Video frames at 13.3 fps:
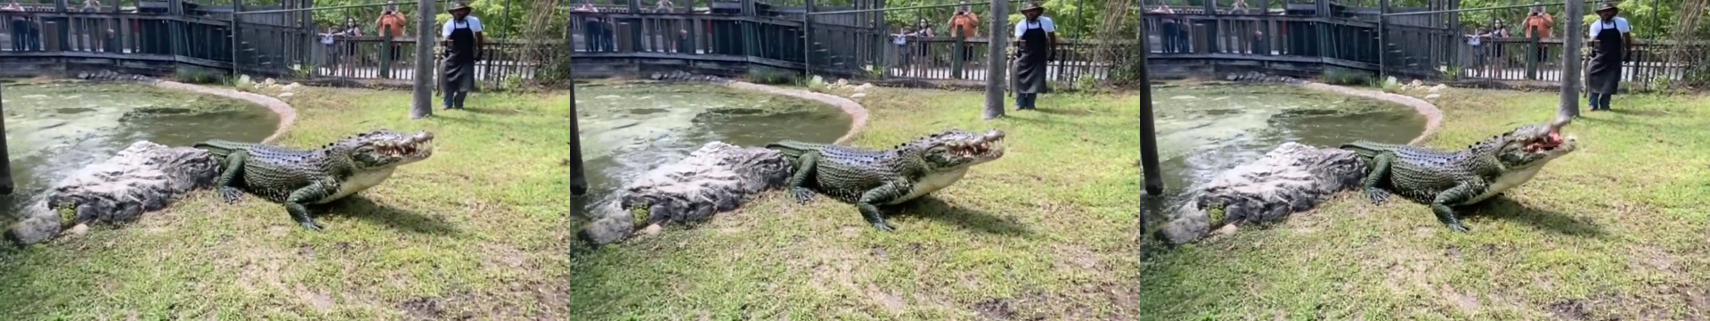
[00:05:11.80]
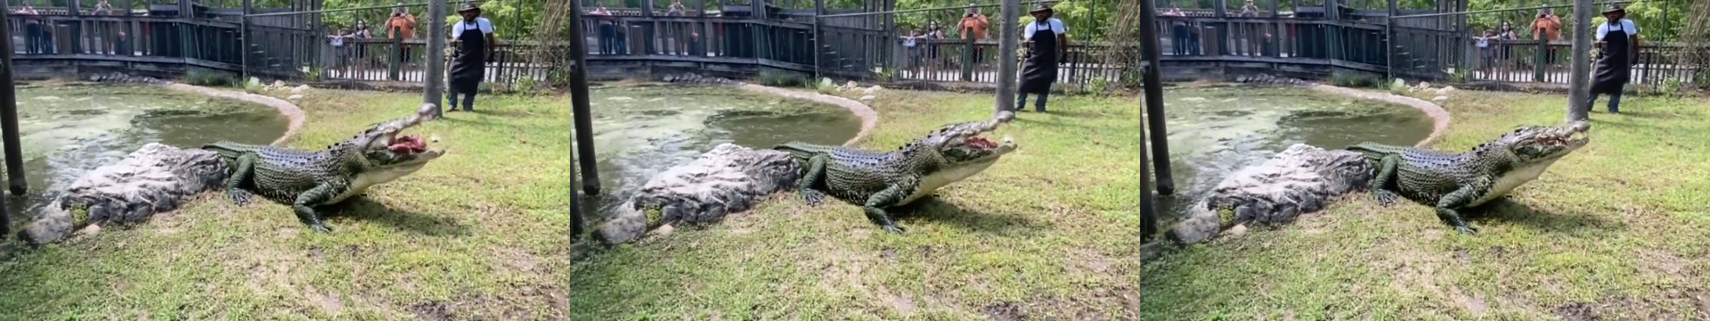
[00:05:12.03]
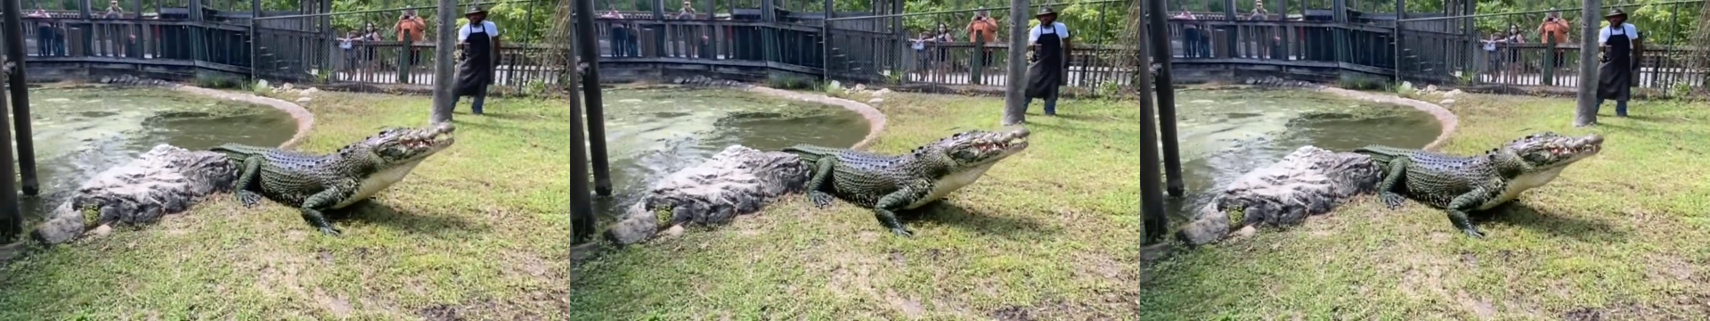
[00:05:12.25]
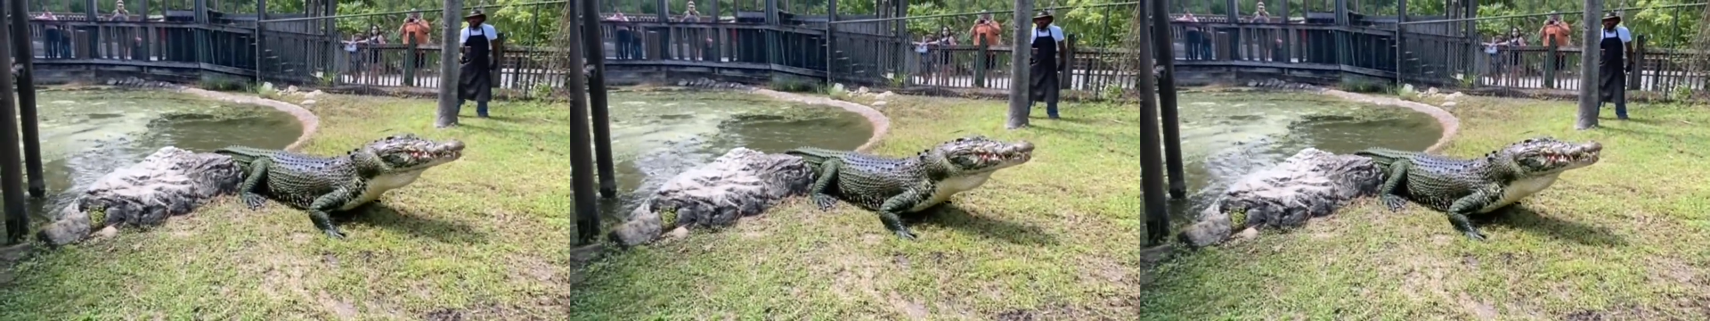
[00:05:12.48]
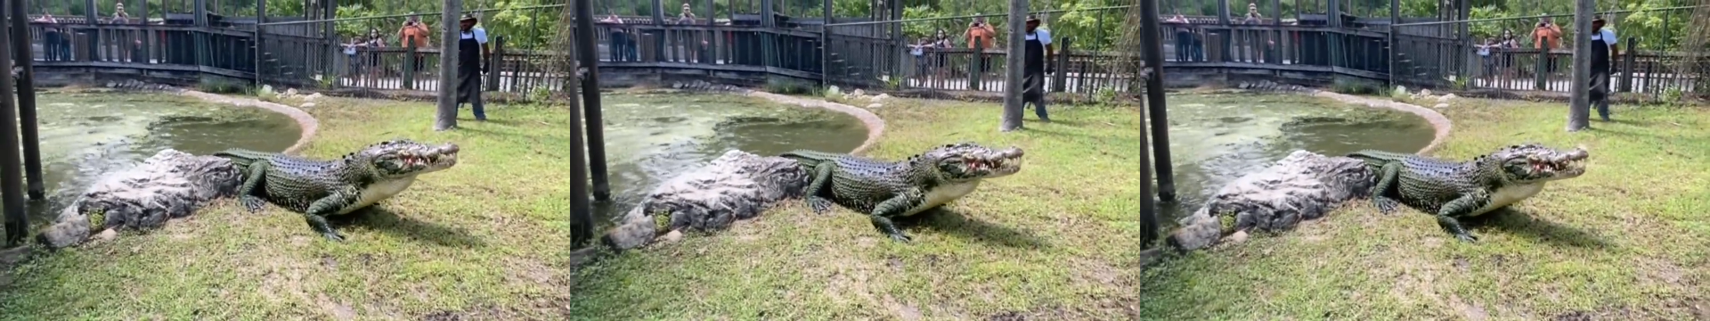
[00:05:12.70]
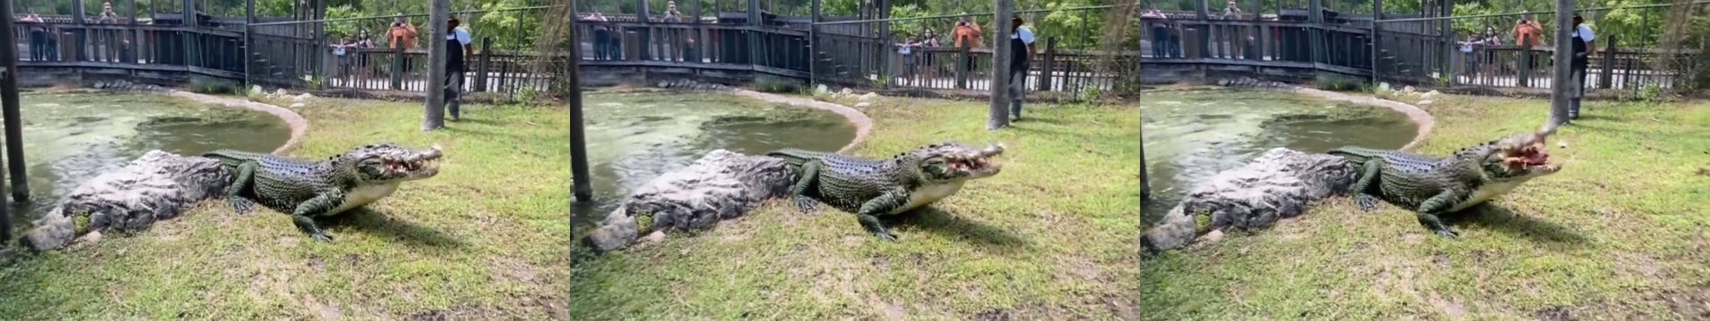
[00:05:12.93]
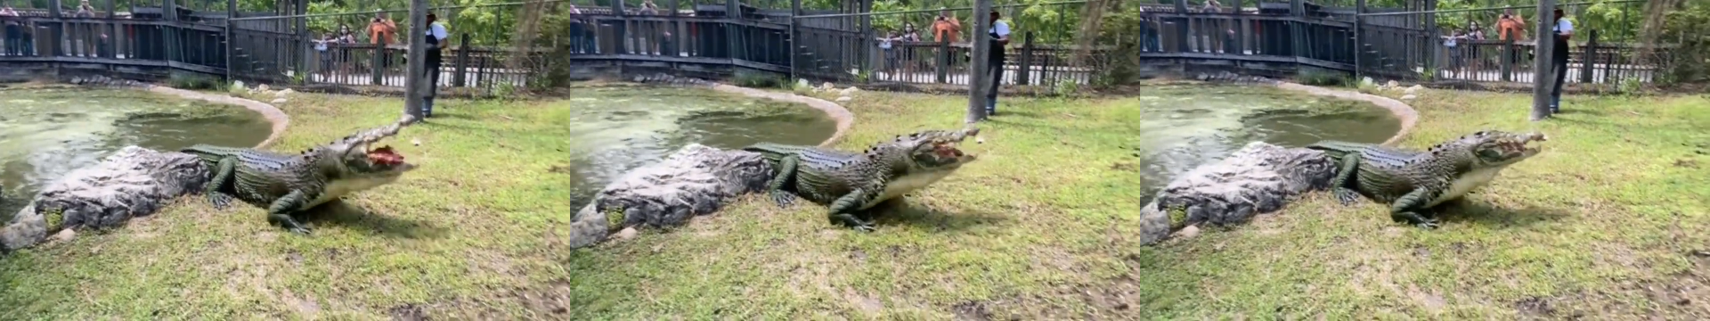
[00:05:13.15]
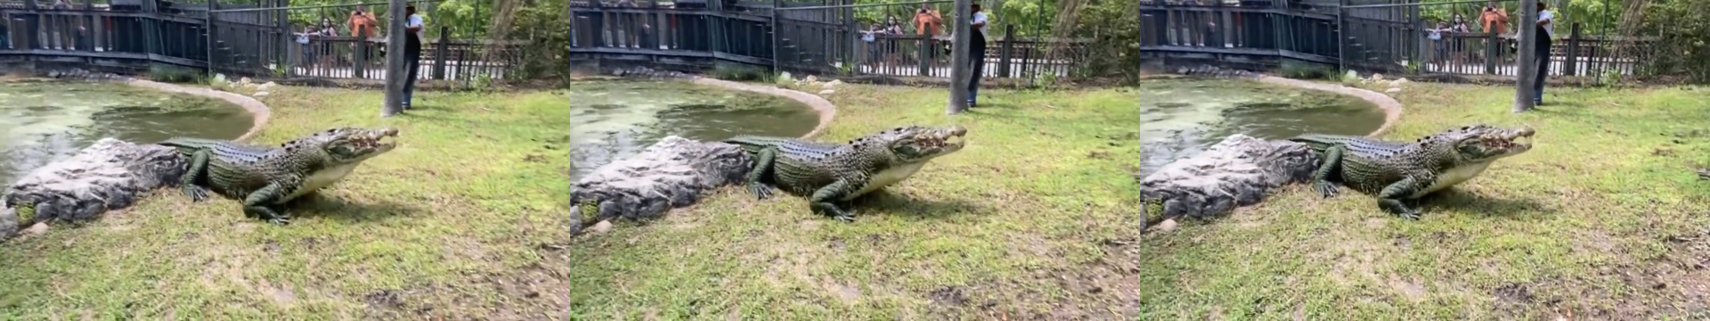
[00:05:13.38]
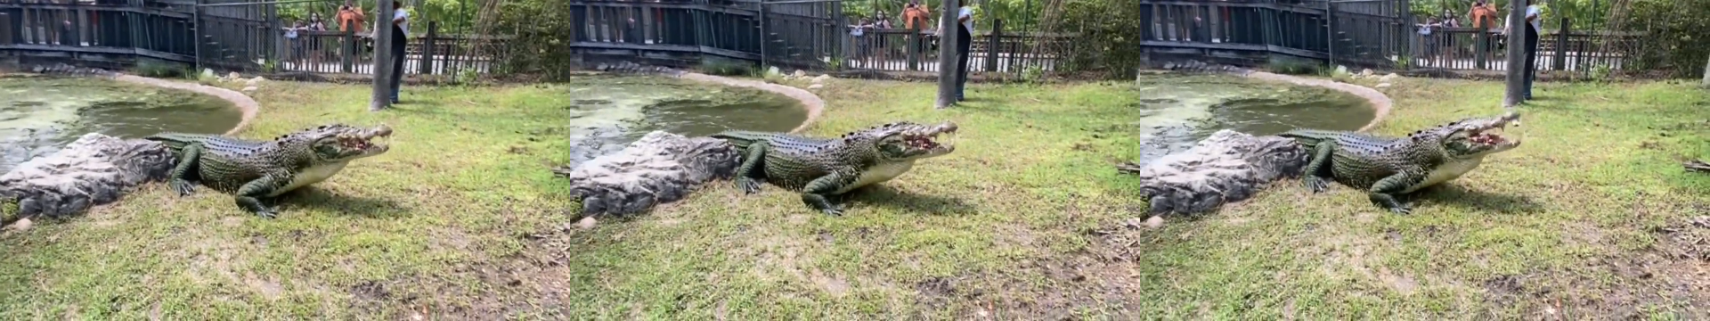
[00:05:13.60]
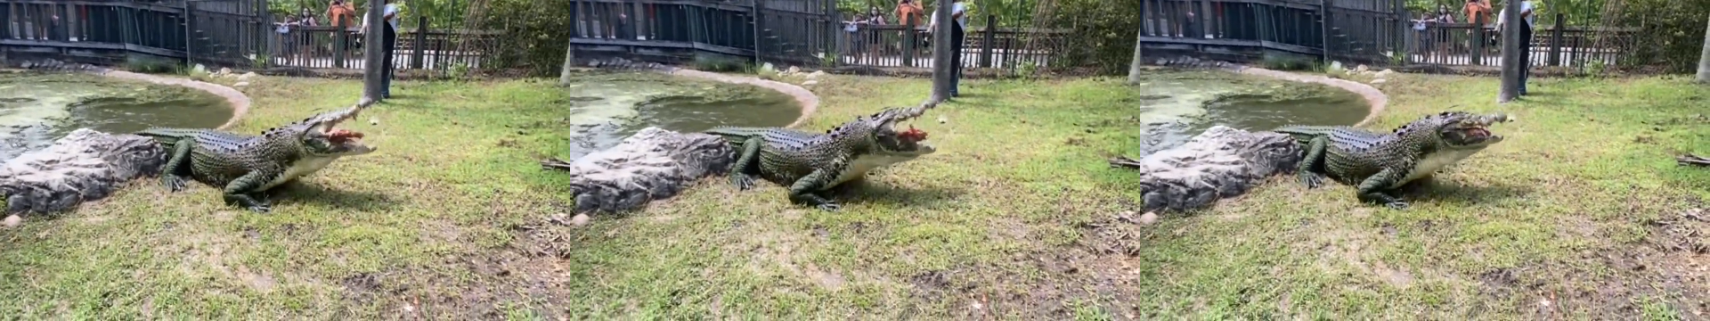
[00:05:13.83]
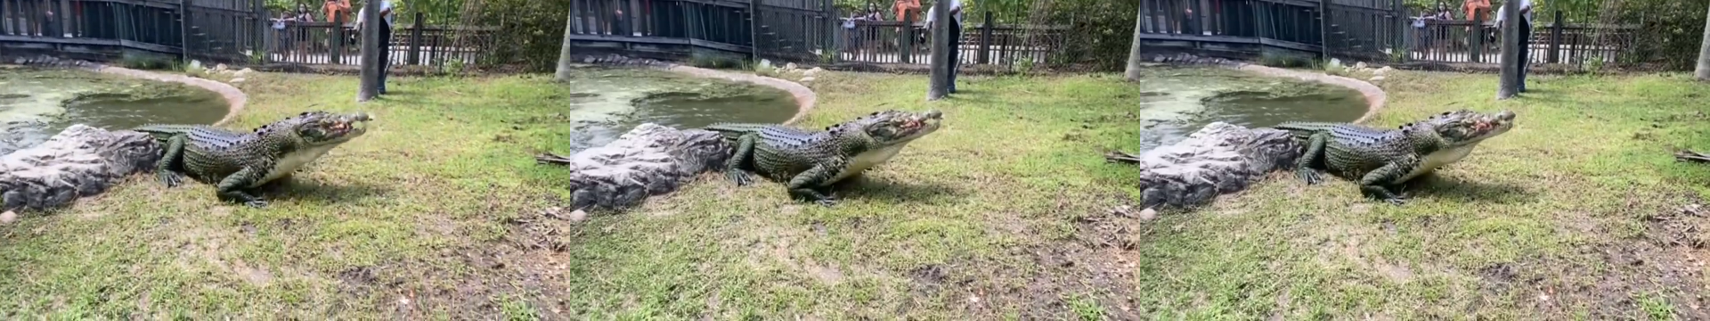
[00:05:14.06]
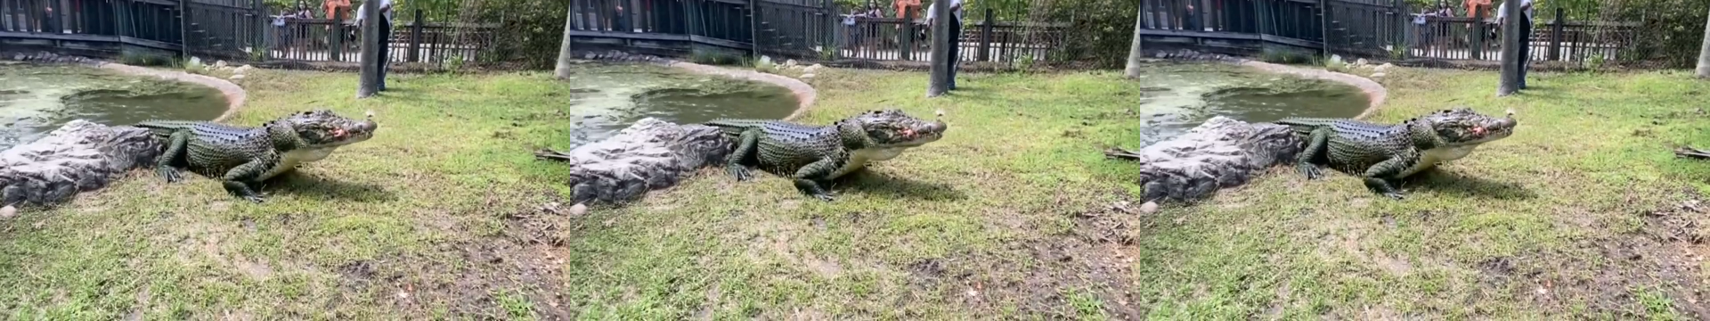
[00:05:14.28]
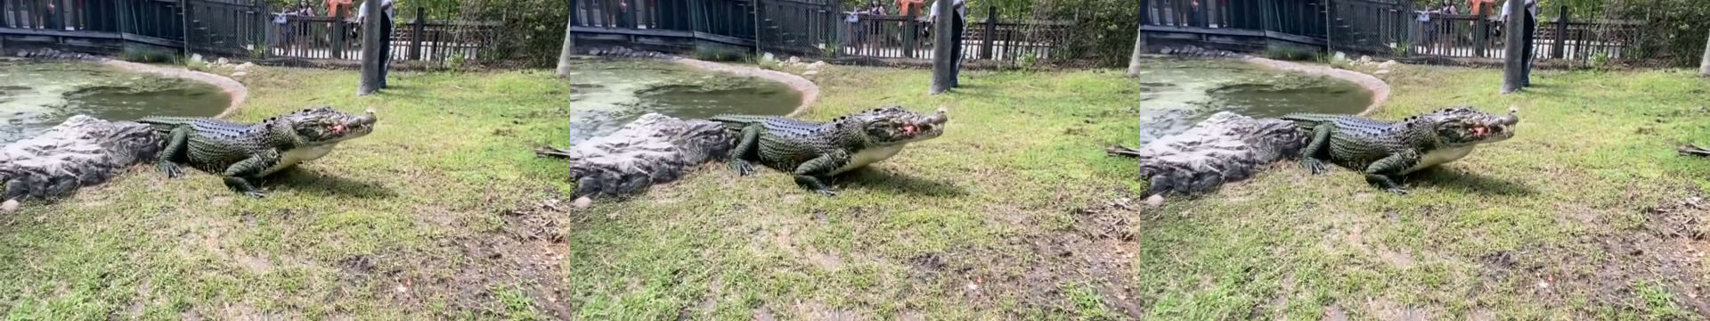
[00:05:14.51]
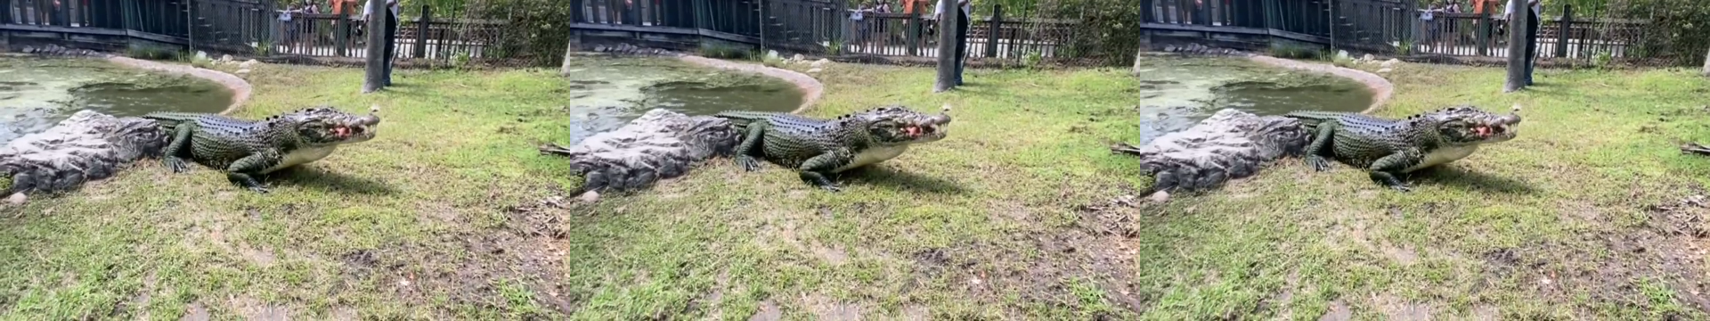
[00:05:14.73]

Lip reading: Nobody's mouth can be seen.